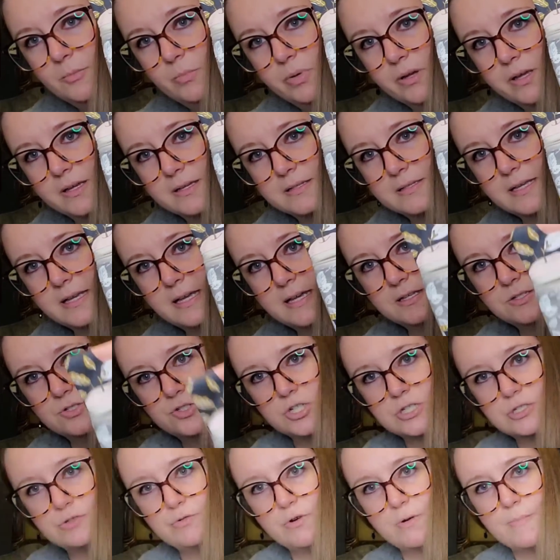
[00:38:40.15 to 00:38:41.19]
because it
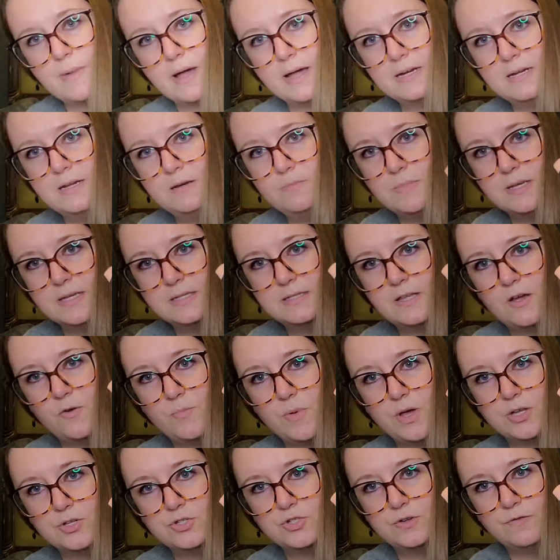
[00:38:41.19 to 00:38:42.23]
just reminded me so
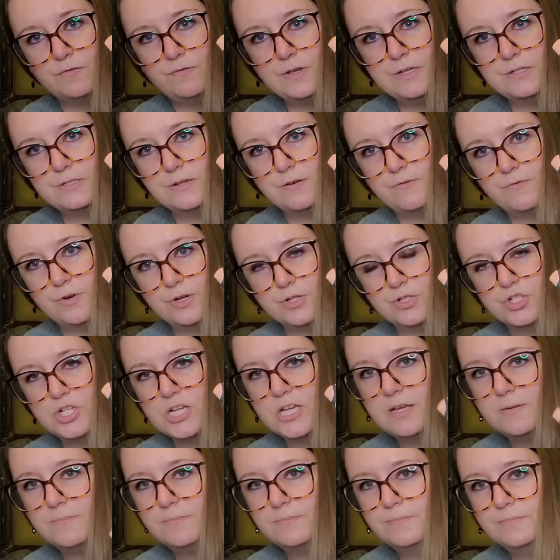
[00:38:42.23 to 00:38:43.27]
much of Feast of
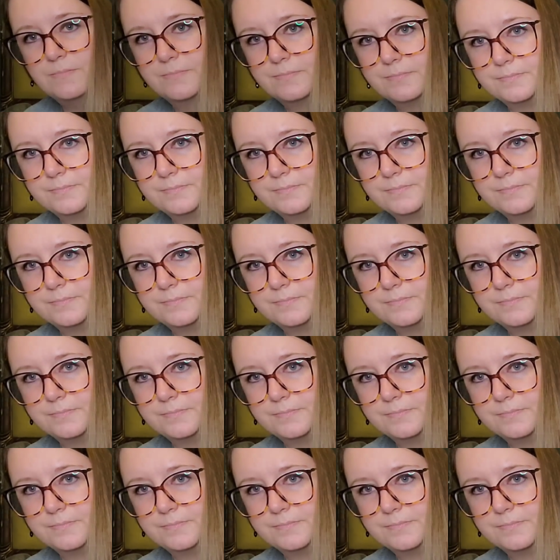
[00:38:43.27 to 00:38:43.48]
Friendship.